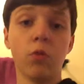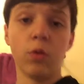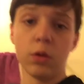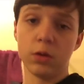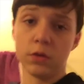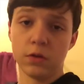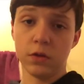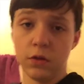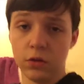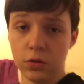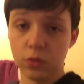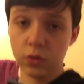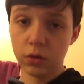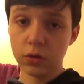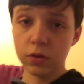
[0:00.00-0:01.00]
was in the
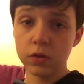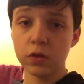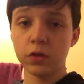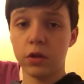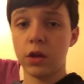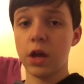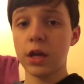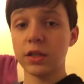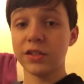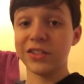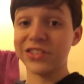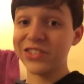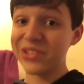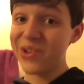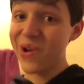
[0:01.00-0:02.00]
woods, so that's a
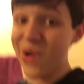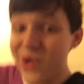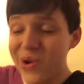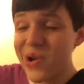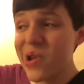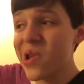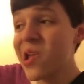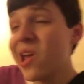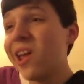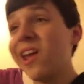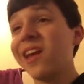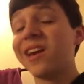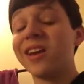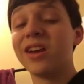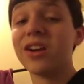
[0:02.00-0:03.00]
start.
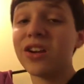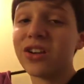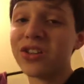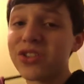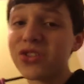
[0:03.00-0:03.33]
And a